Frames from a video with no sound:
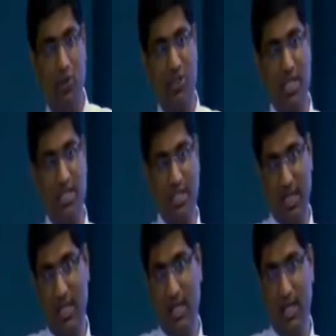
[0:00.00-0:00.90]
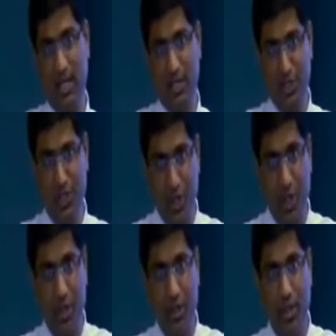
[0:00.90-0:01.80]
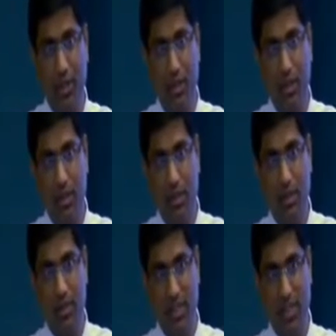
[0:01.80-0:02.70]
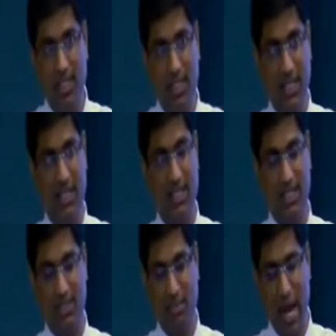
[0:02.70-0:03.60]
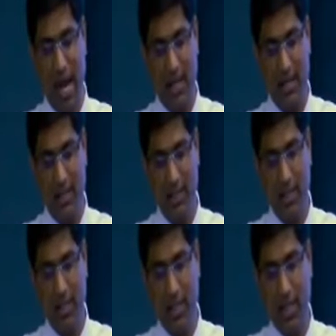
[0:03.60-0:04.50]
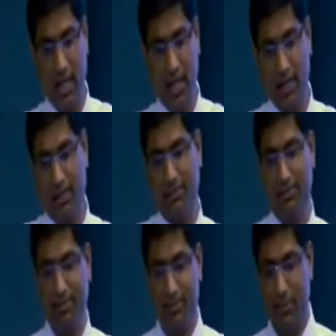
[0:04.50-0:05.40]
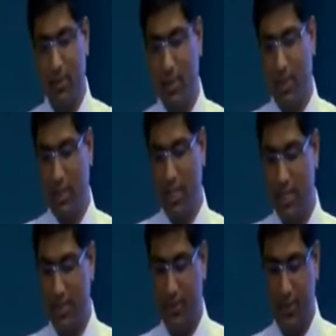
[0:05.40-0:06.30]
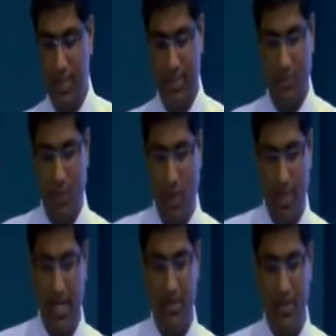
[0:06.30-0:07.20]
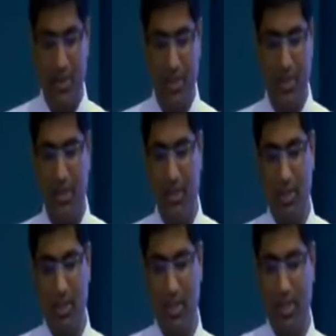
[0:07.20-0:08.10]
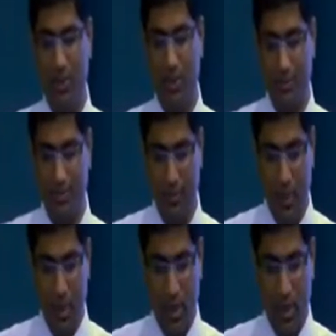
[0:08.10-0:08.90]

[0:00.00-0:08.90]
So CC is good, TT is bad. That's the reason why the answer is this one.